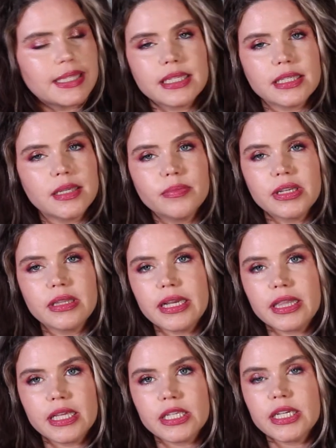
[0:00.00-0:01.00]
something
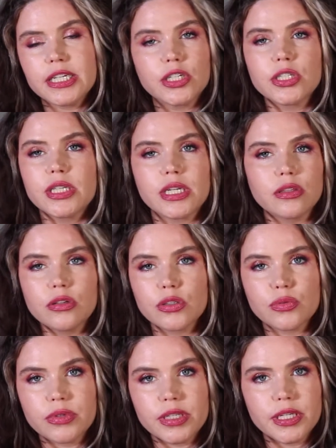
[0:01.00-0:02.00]
like this I just think
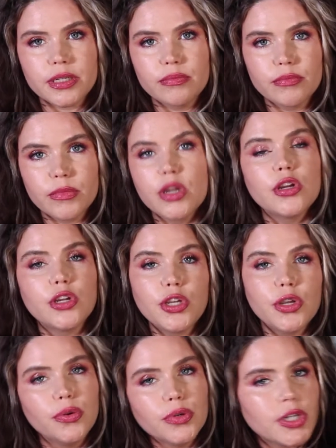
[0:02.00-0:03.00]
looks really
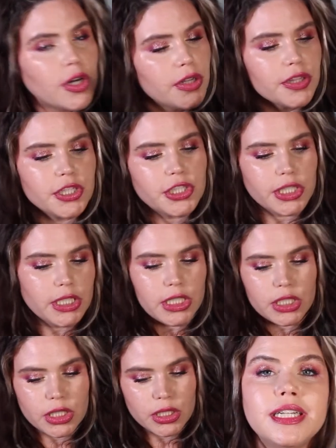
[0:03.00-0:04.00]
cute on the cheeks.